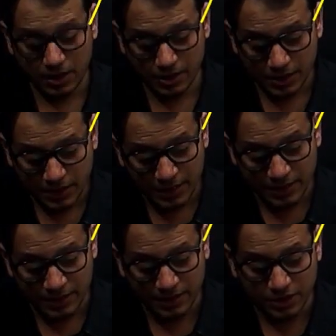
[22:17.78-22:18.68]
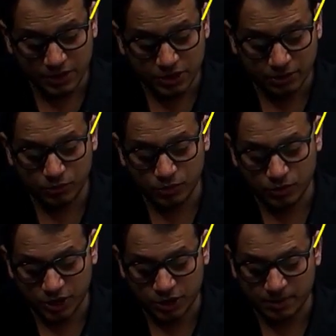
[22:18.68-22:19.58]
in the Jammu
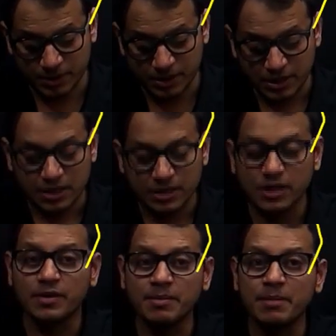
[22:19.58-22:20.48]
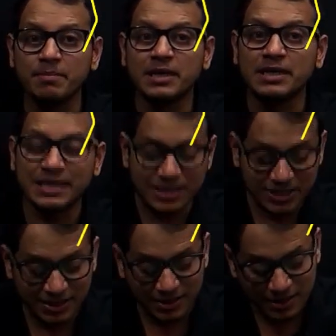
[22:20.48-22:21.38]
Kashmir. Now remember, Kishan
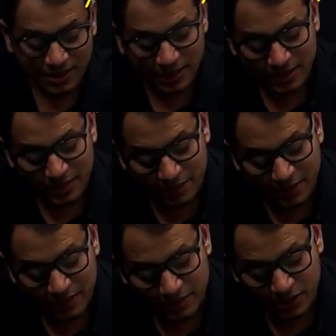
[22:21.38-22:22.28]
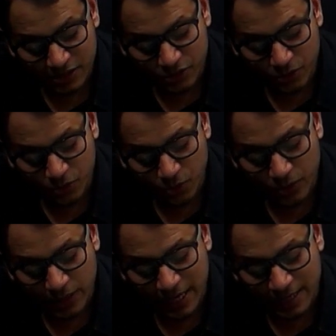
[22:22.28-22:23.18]
Ganga River is also known
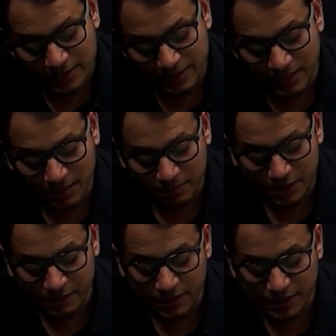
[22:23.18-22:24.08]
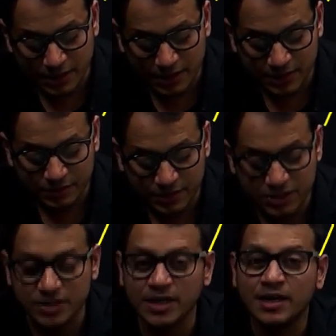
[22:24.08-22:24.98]
as Neelam River in which state?
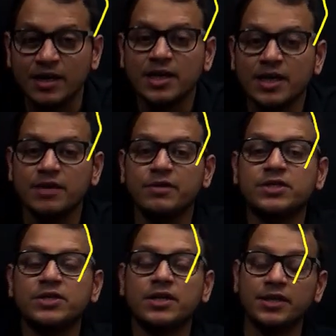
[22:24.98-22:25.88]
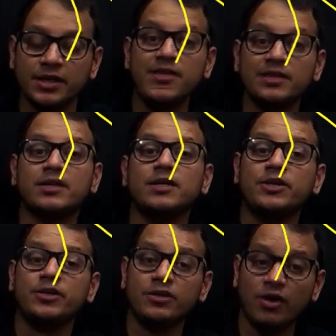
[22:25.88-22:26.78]
In which country? In the country
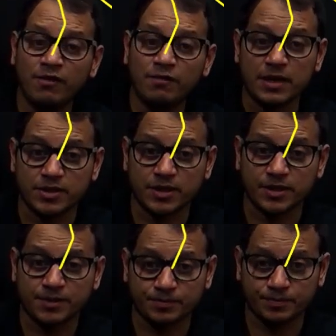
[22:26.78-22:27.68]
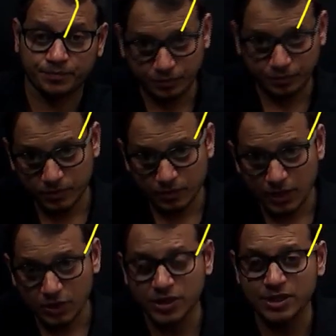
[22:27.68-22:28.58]
of Pakistan. So it
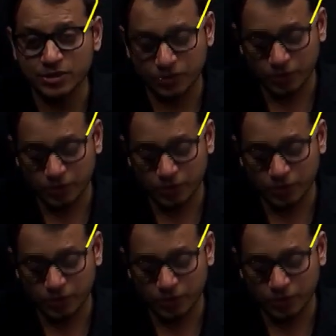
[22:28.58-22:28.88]
is known as